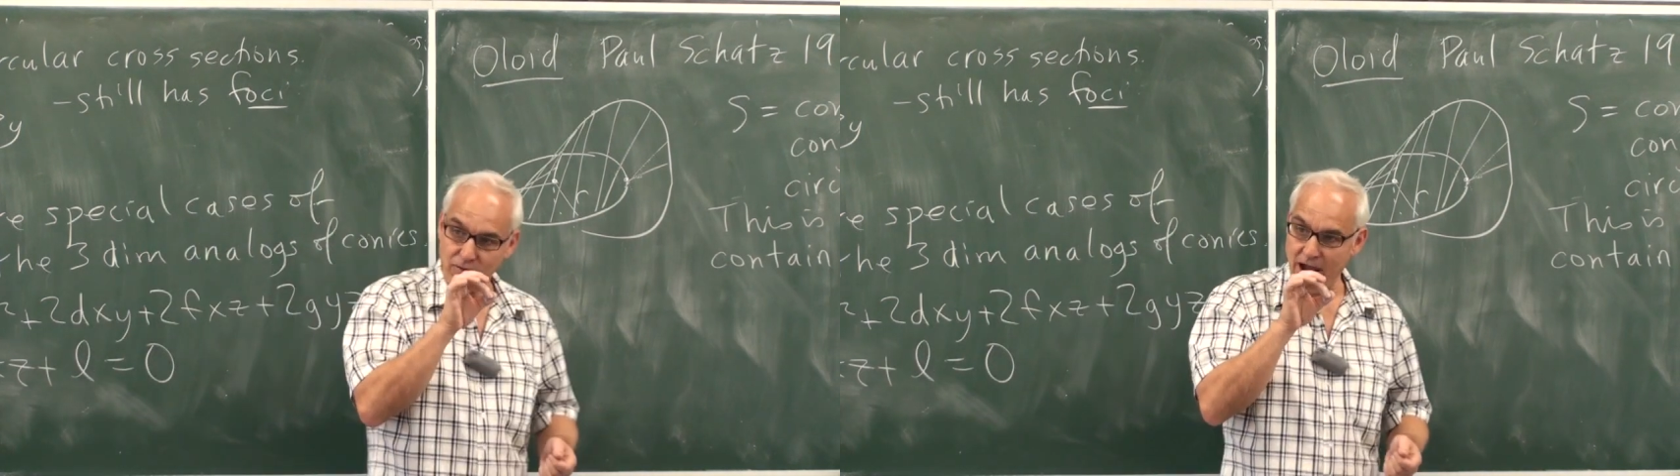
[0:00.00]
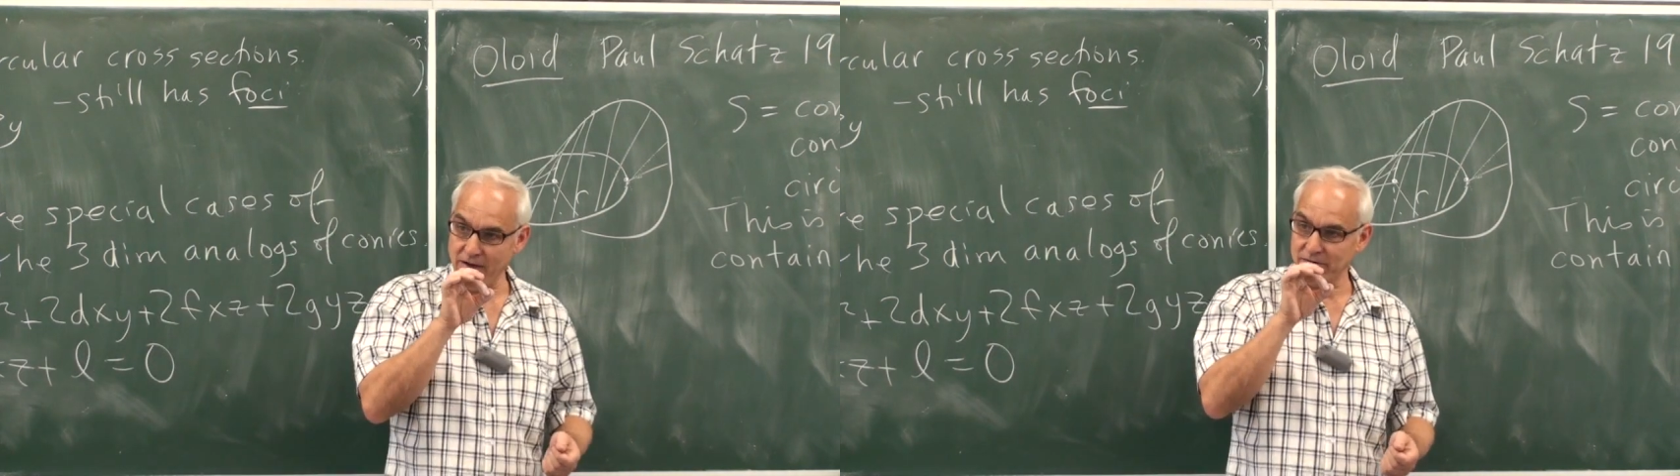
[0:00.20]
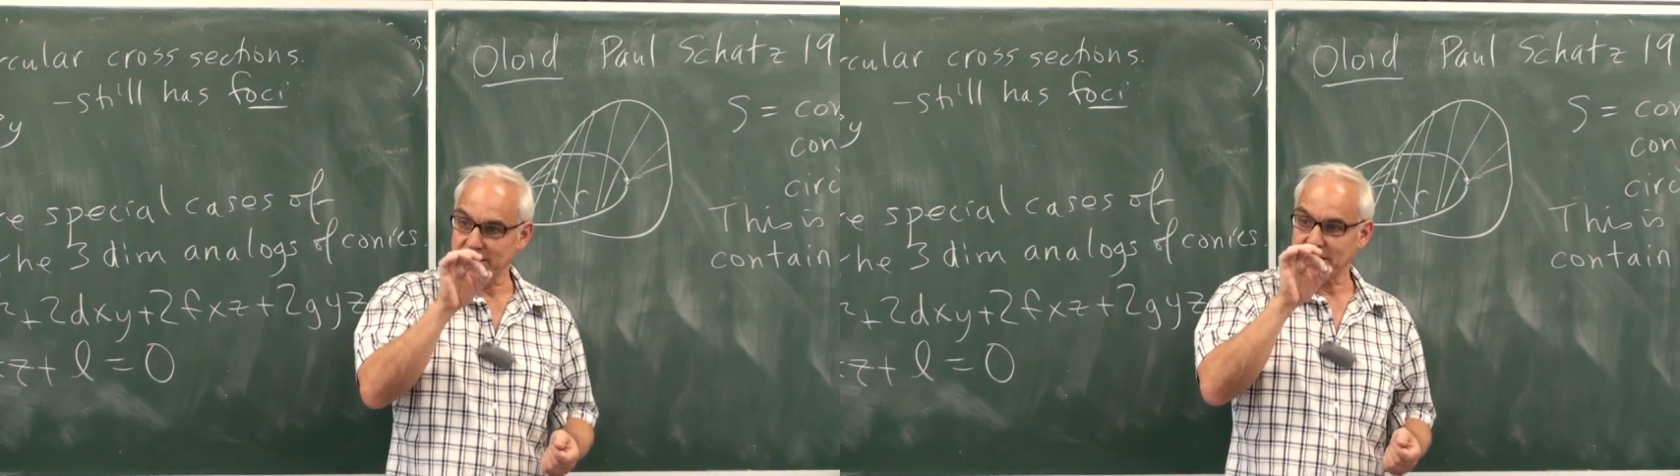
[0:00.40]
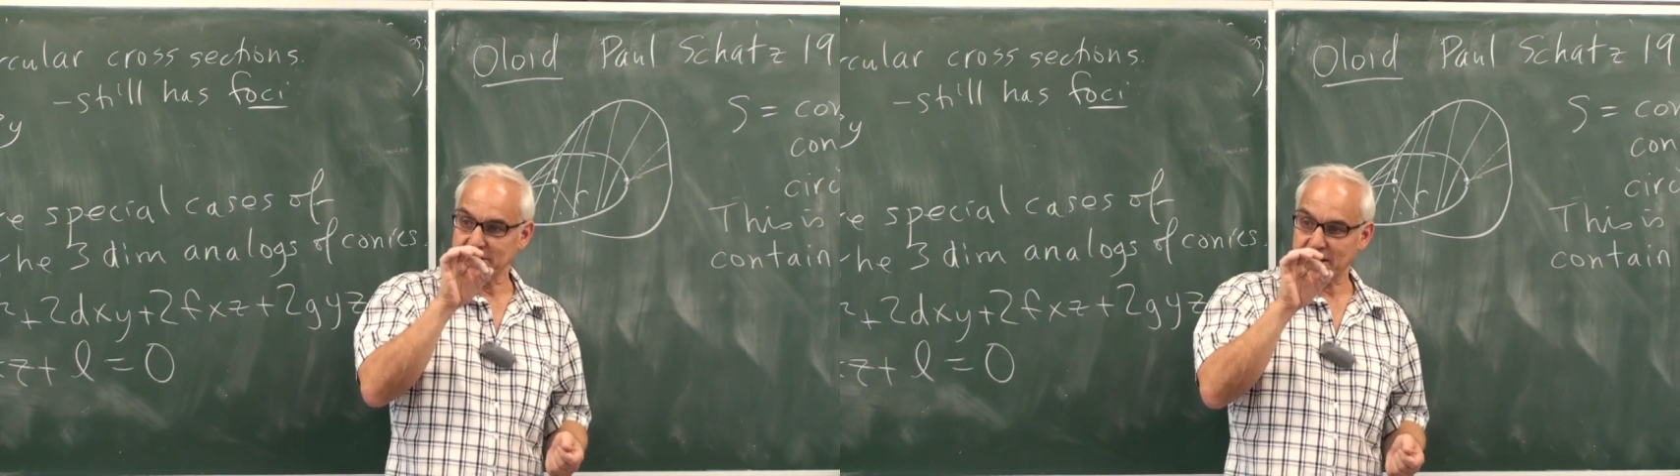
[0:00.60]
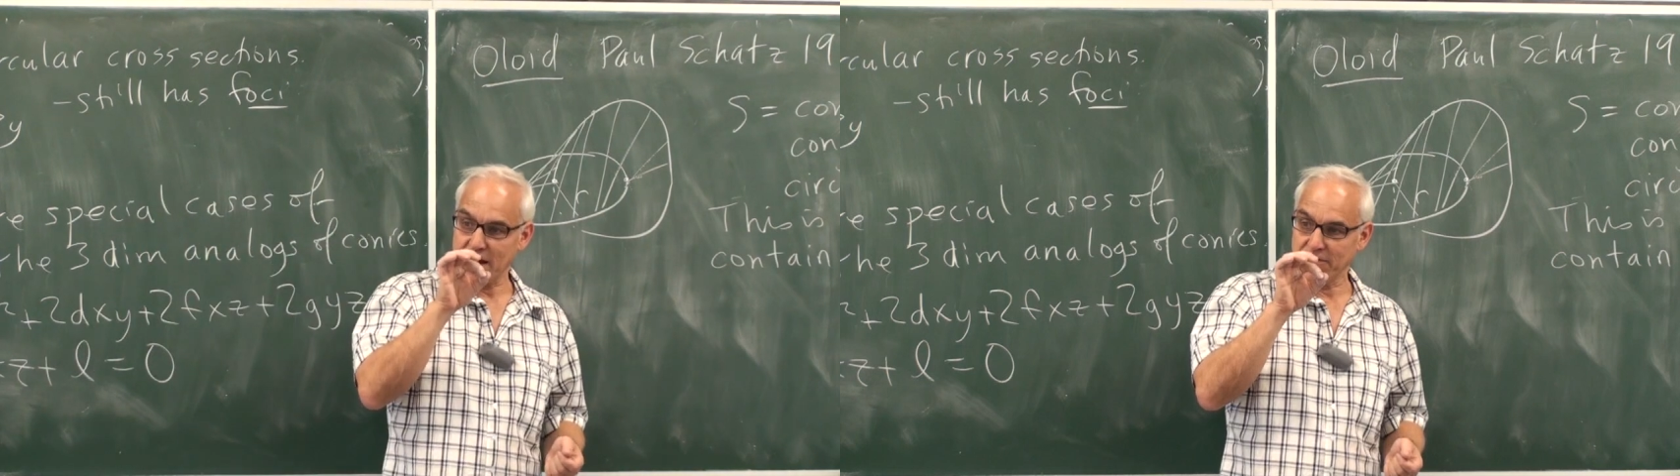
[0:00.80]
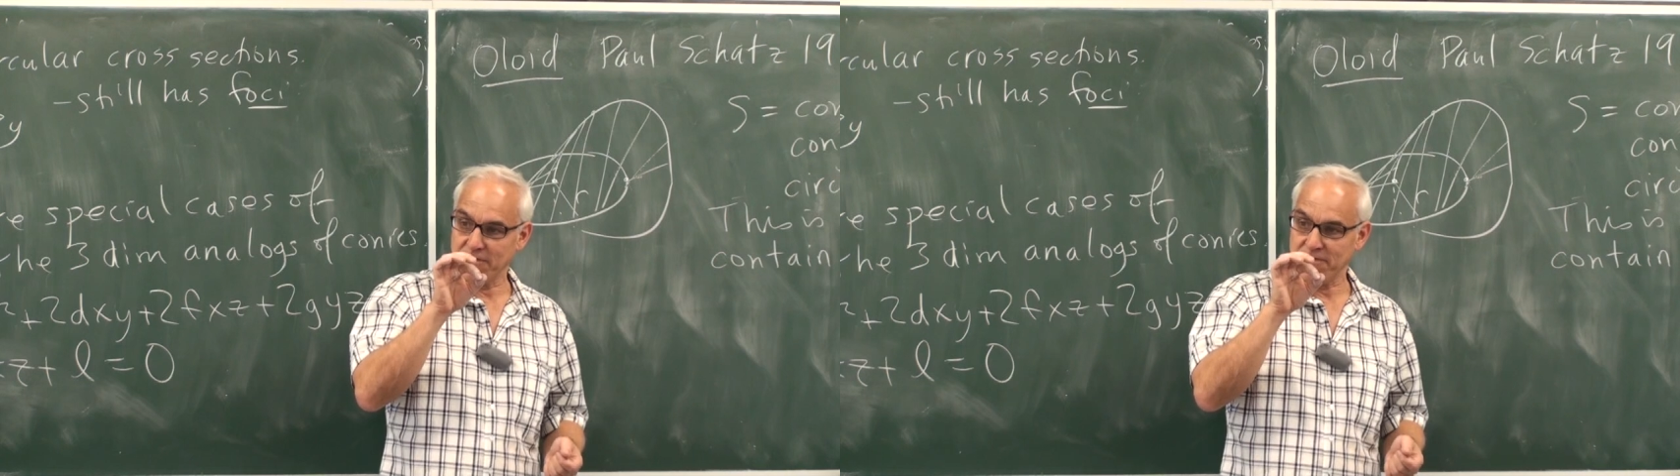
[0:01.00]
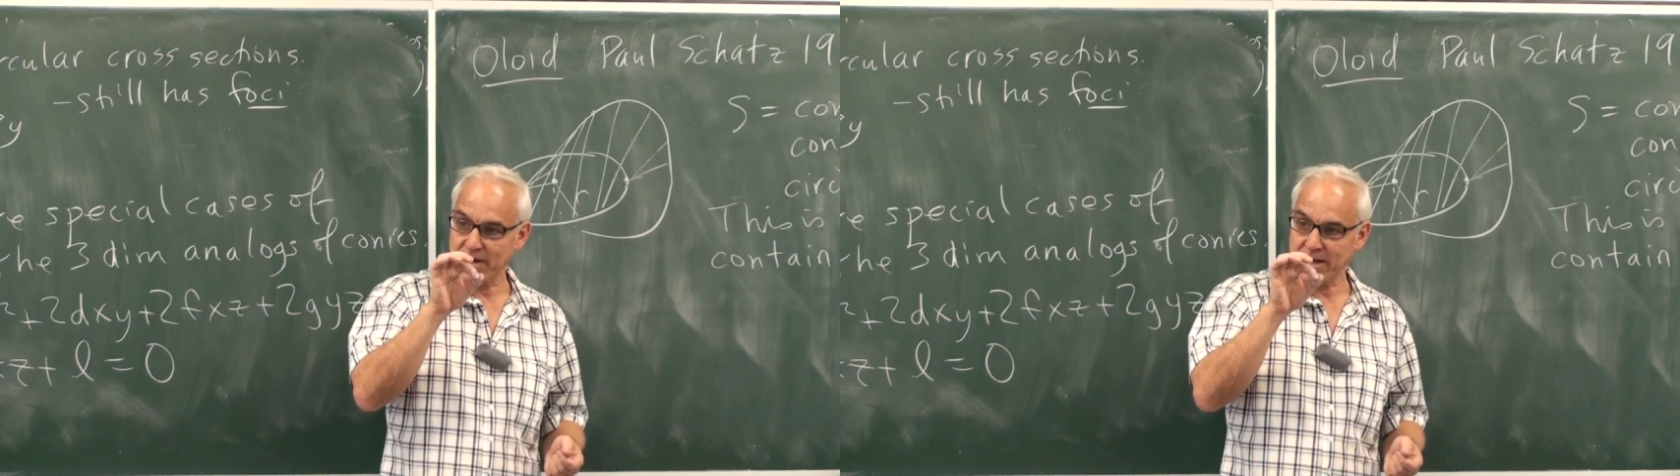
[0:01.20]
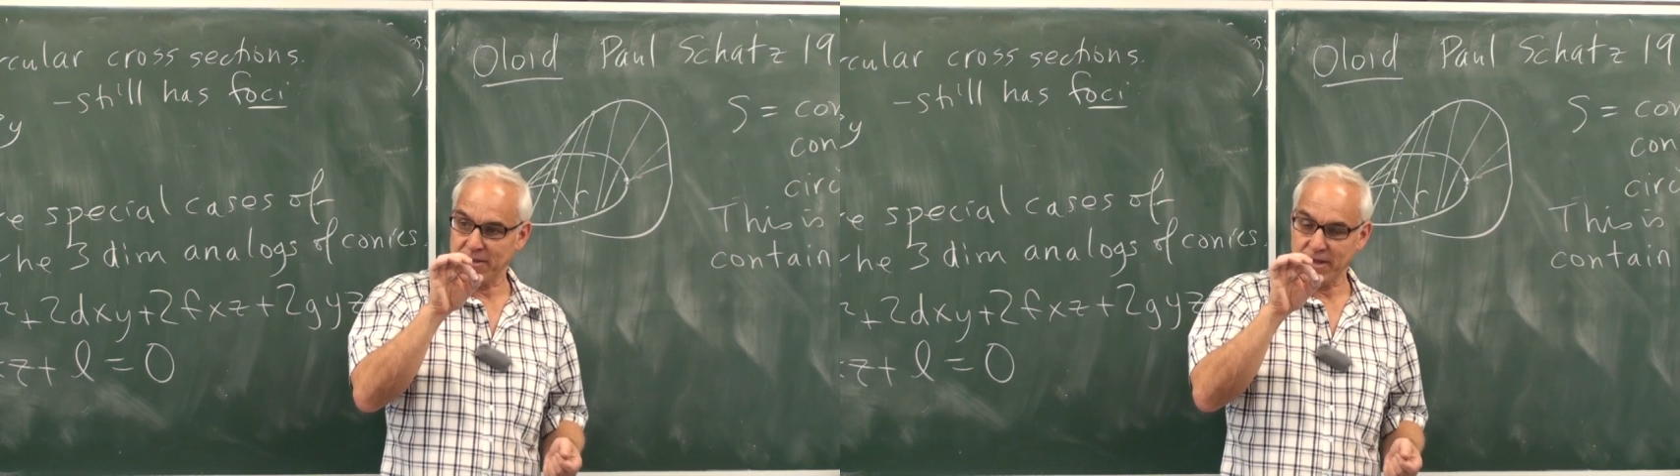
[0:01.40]
of gravity does a kind of
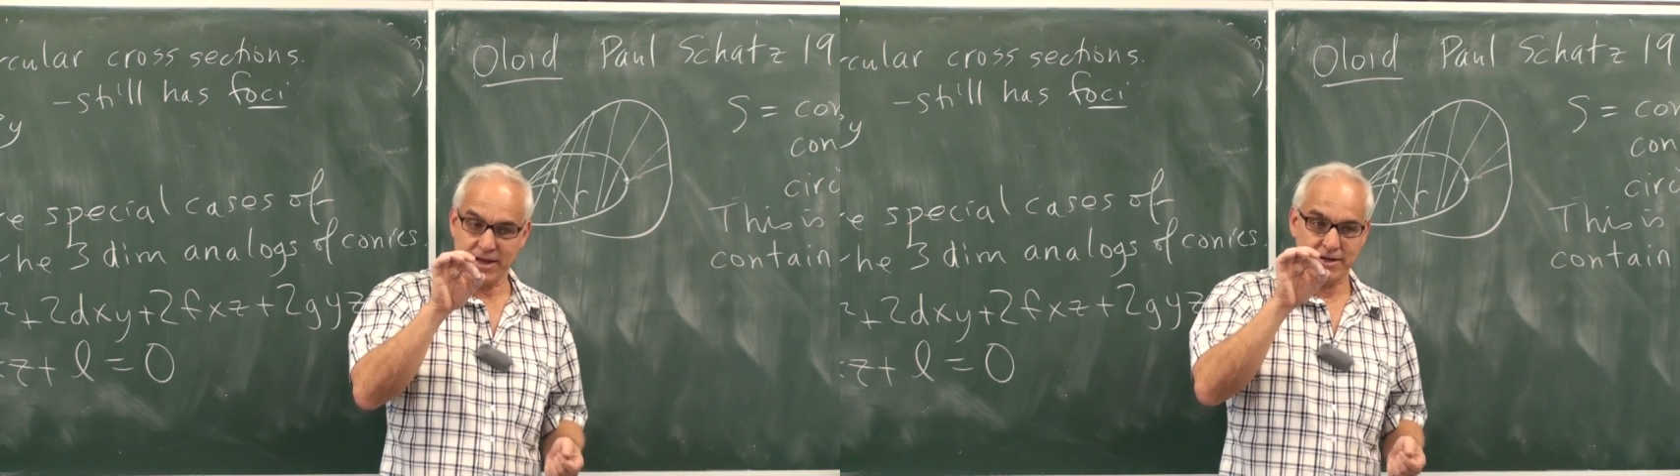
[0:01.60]
funny thing.